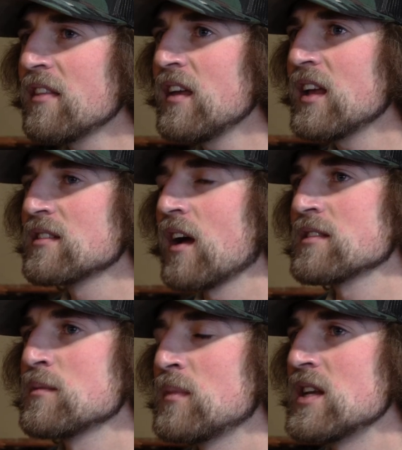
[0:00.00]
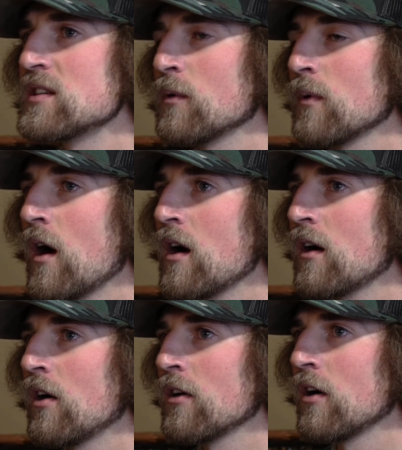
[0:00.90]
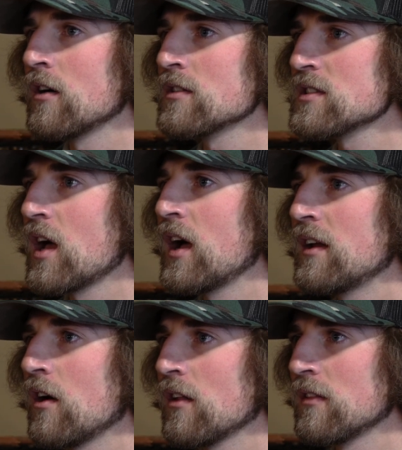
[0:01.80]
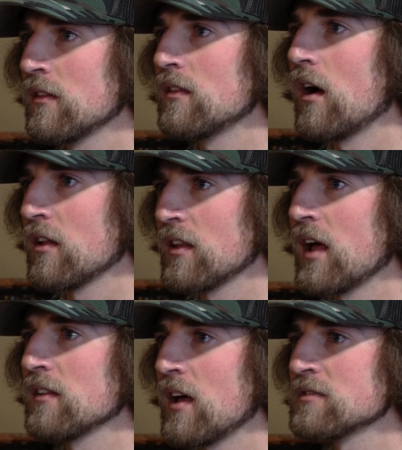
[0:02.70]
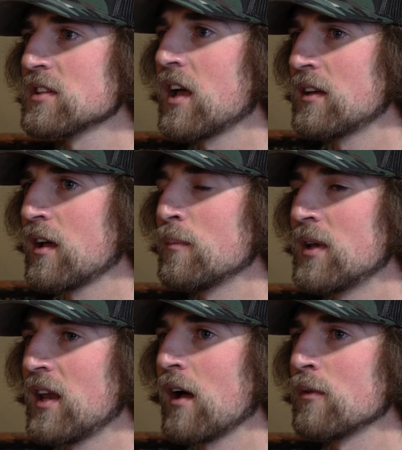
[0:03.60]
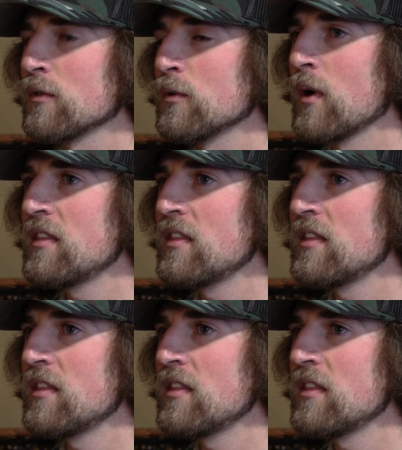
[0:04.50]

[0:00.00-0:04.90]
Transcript: I think it's got some decent rock on our side, on that left side coming down through.